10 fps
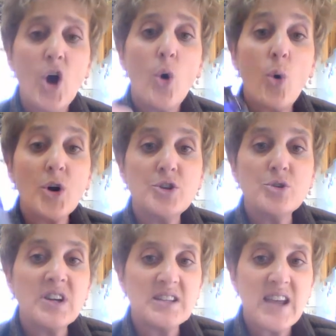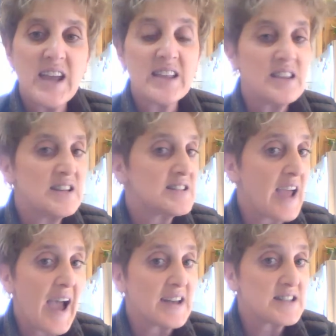or you can take these
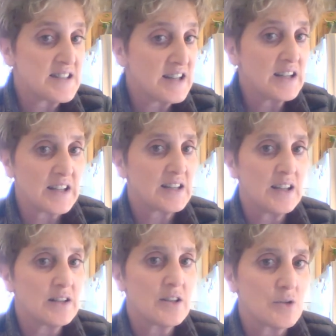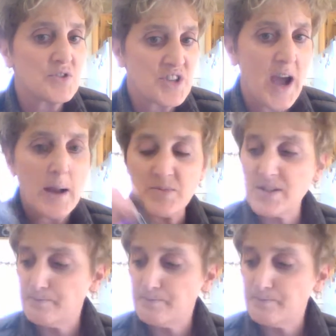as needed in those times.